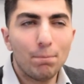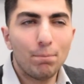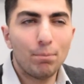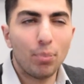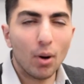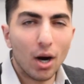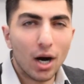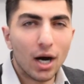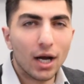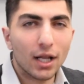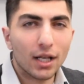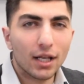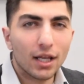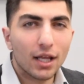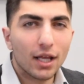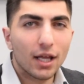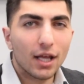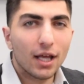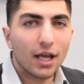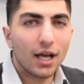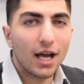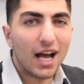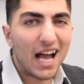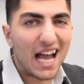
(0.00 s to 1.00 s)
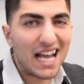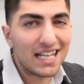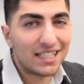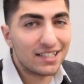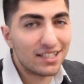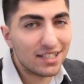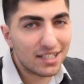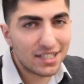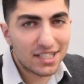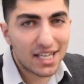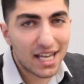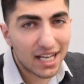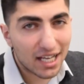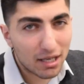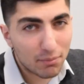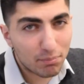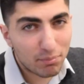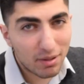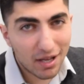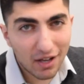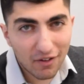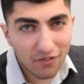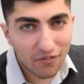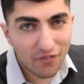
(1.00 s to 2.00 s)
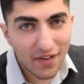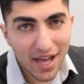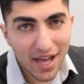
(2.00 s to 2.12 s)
but I did take a big,